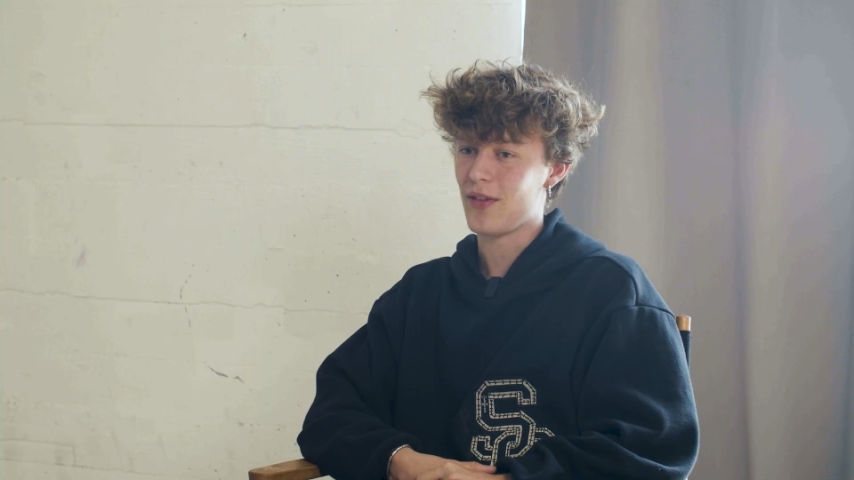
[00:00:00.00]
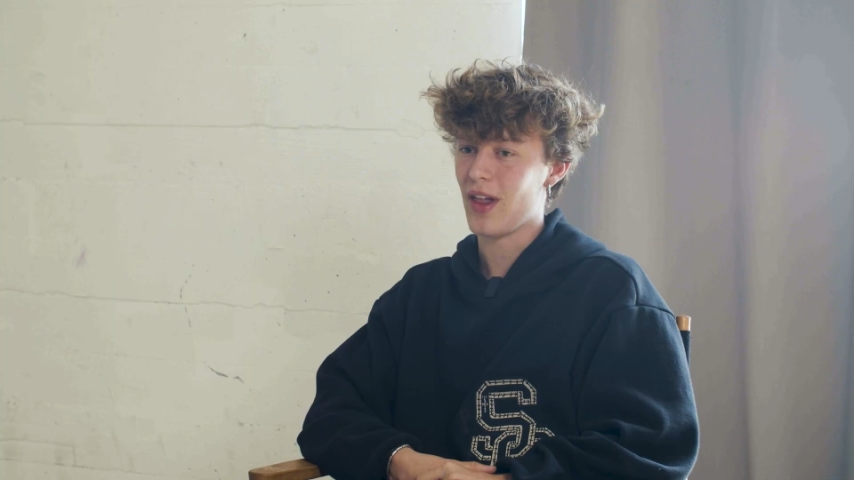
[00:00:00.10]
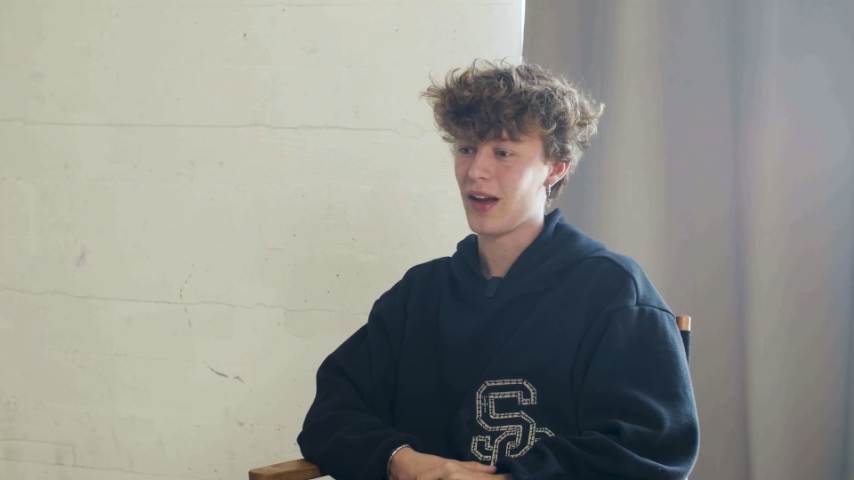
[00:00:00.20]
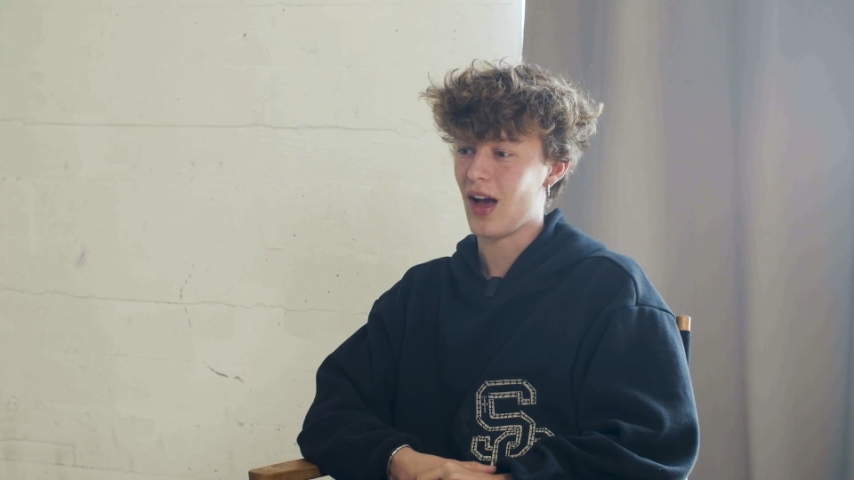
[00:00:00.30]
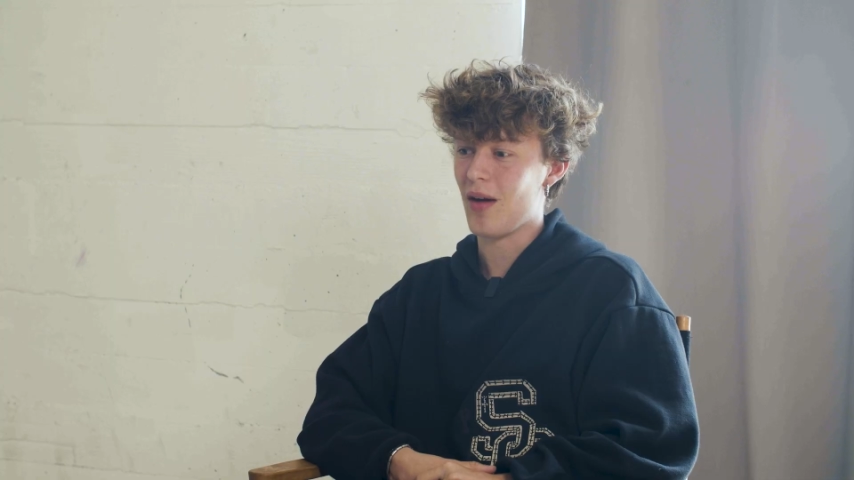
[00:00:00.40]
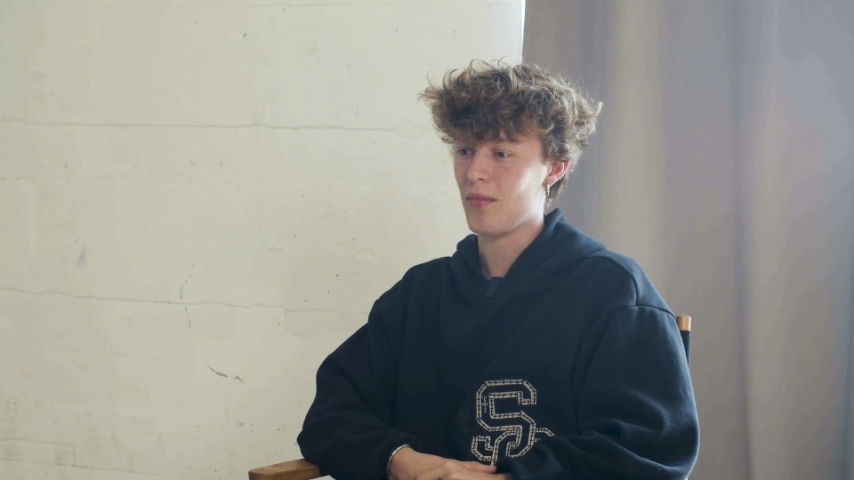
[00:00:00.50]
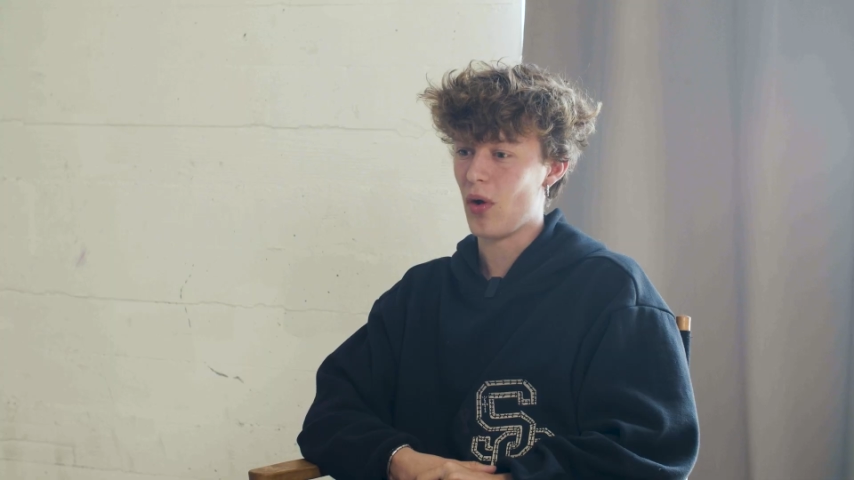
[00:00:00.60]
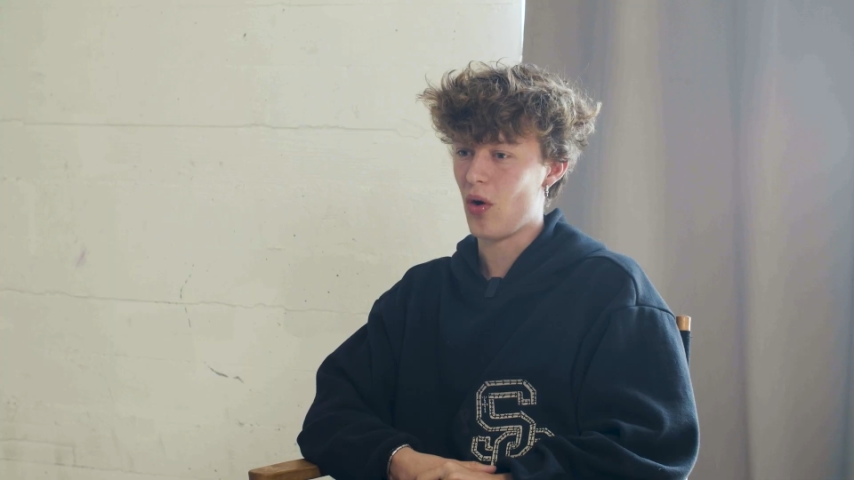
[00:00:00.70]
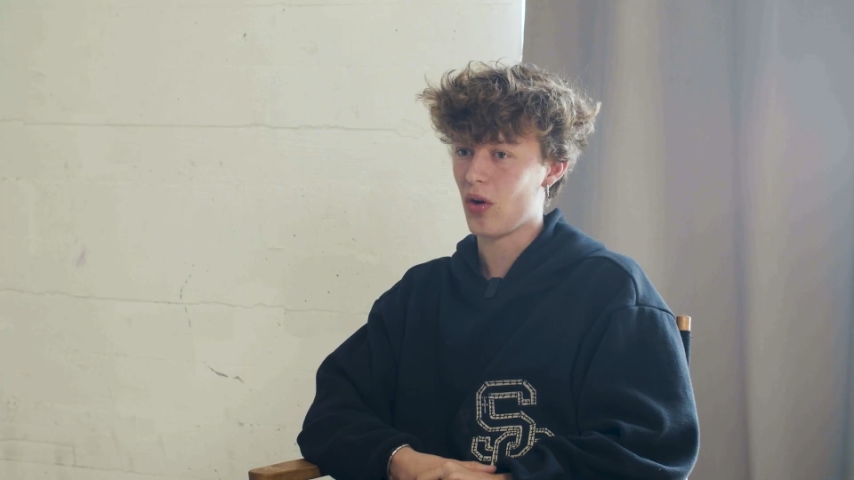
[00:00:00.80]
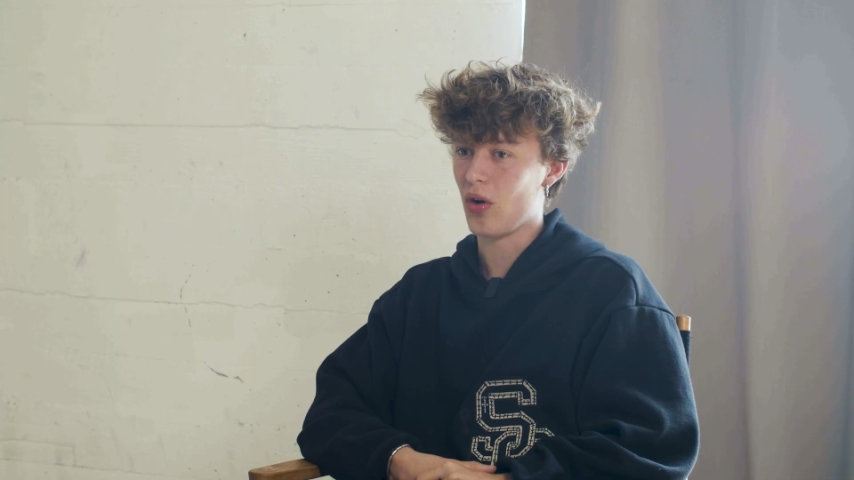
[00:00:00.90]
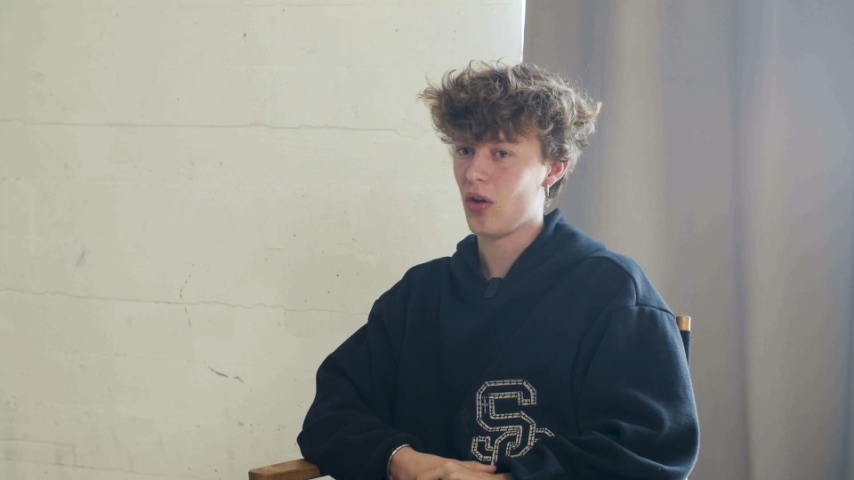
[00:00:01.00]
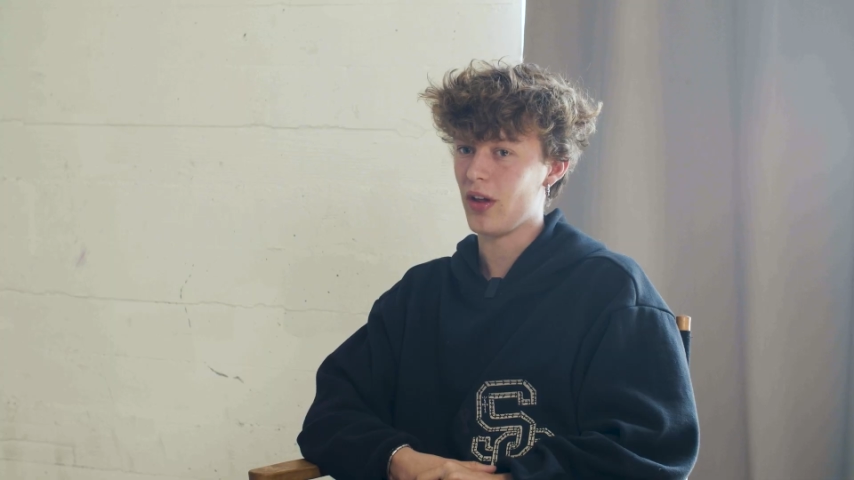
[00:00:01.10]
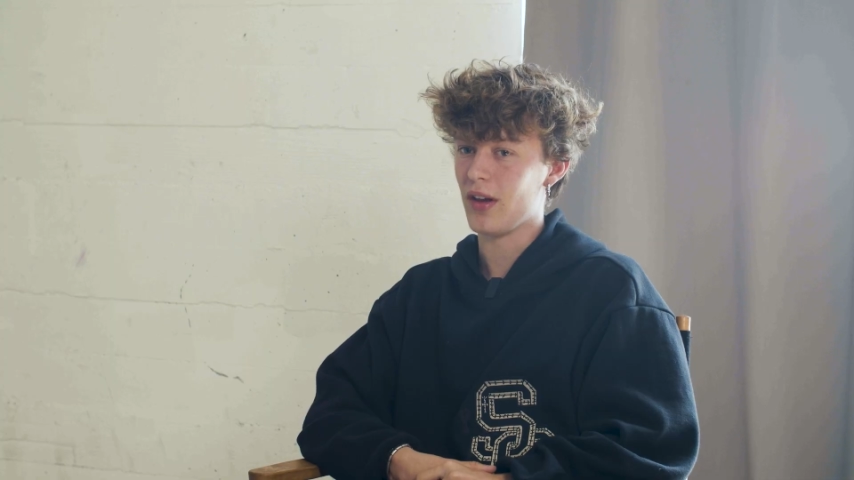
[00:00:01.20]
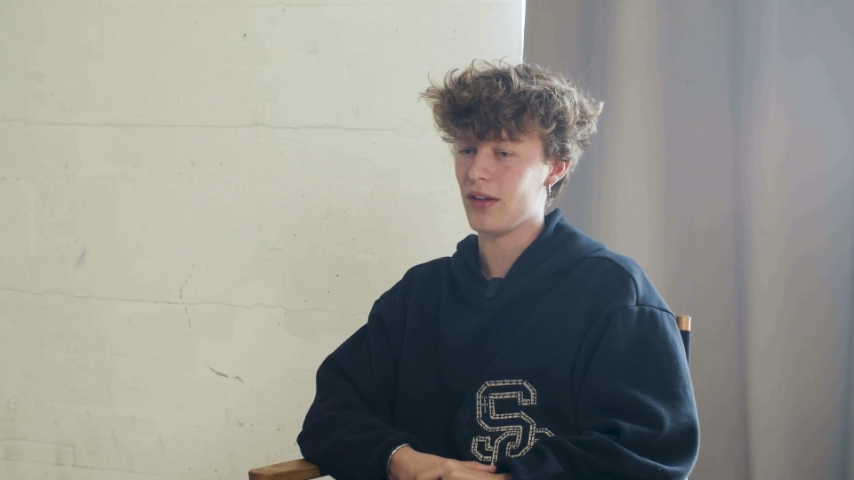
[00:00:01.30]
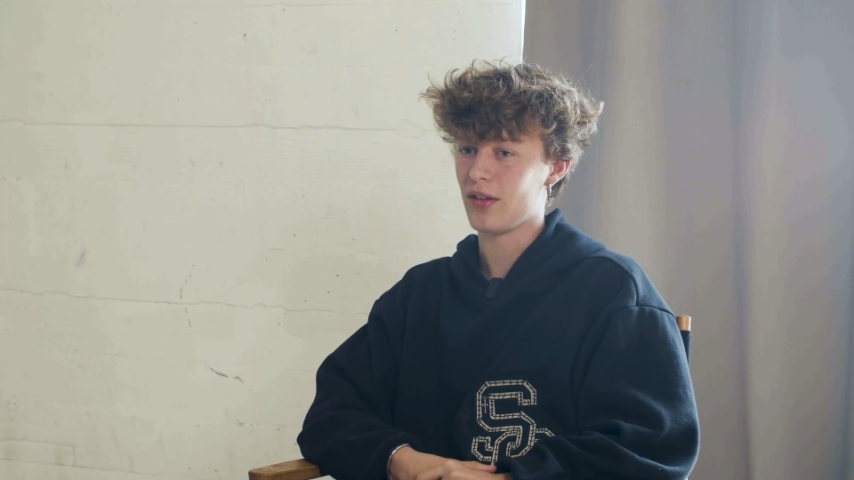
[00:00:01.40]
I feel like a
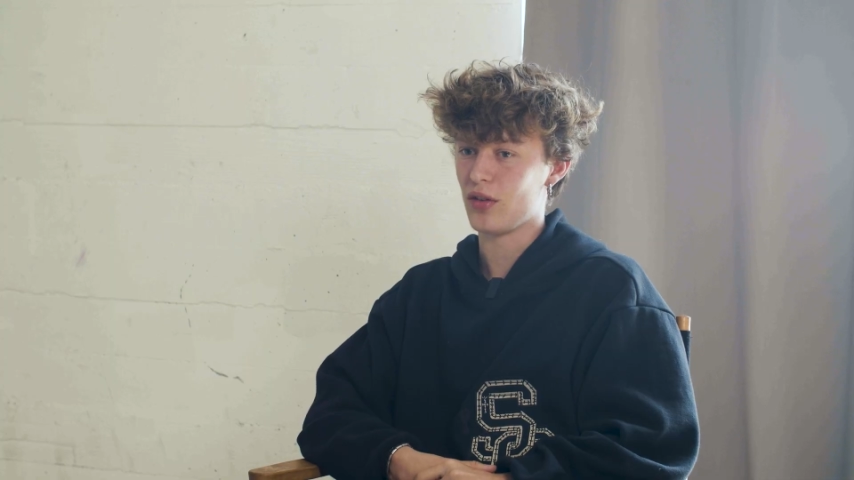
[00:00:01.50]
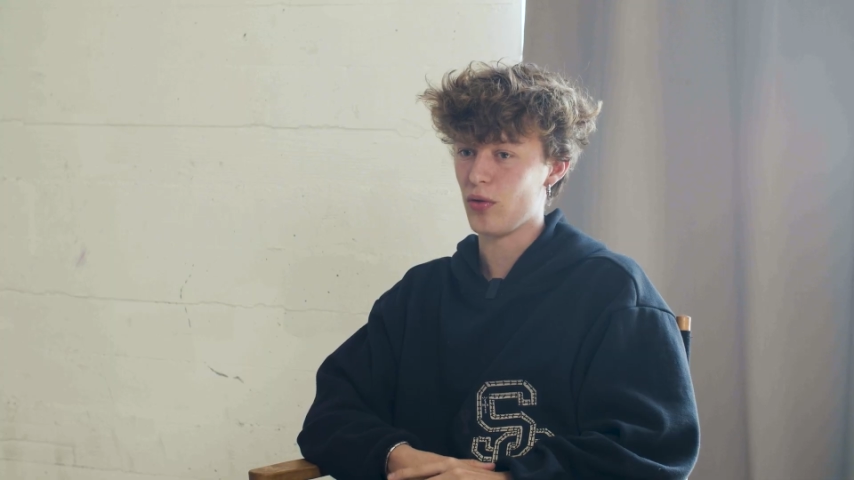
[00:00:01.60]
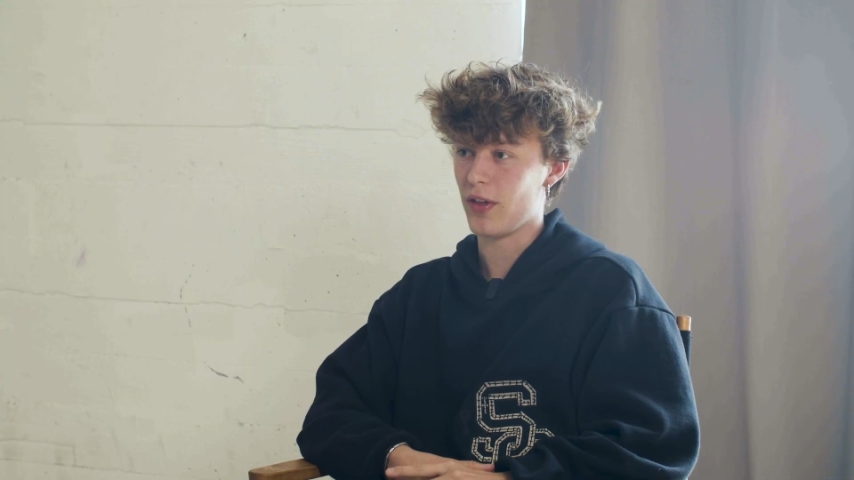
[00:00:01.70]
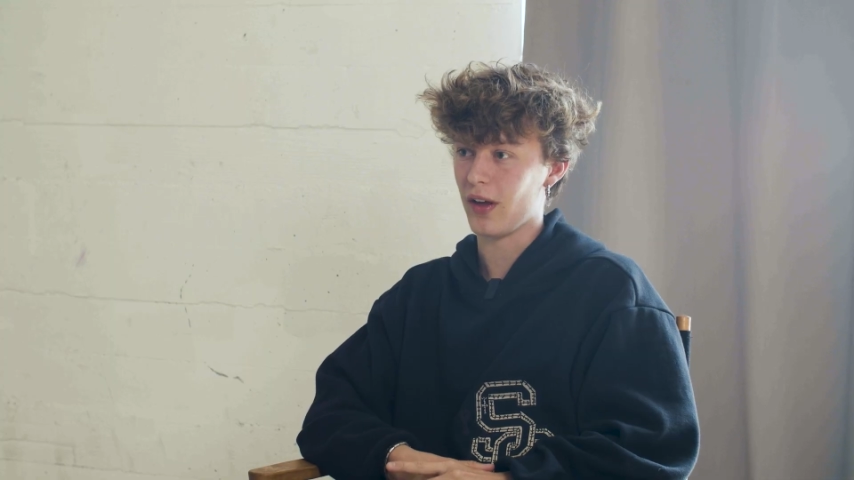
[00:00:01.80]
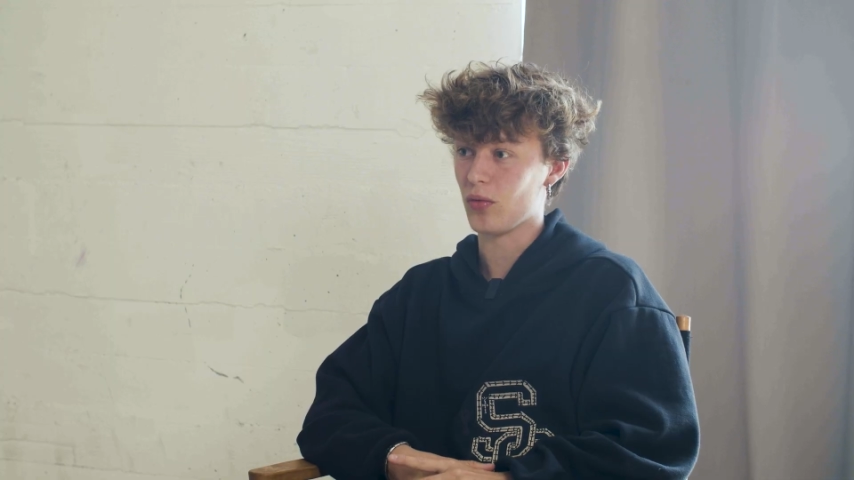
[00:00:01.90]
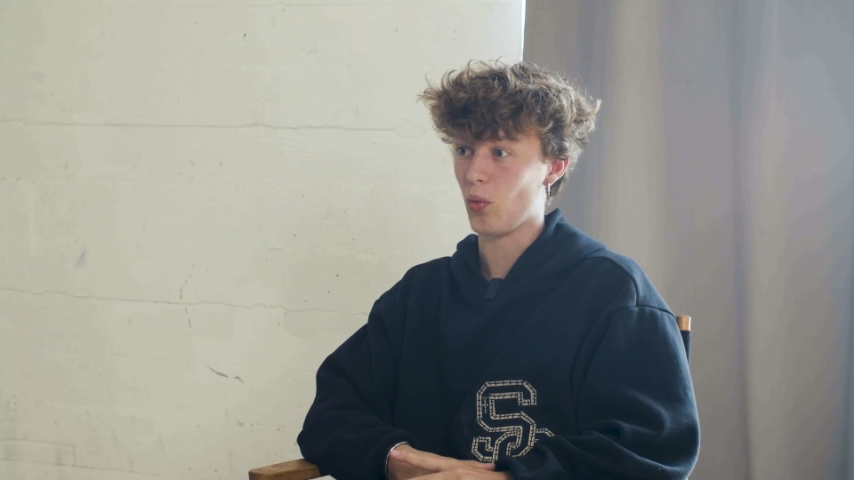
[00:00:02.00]
mogul is two things.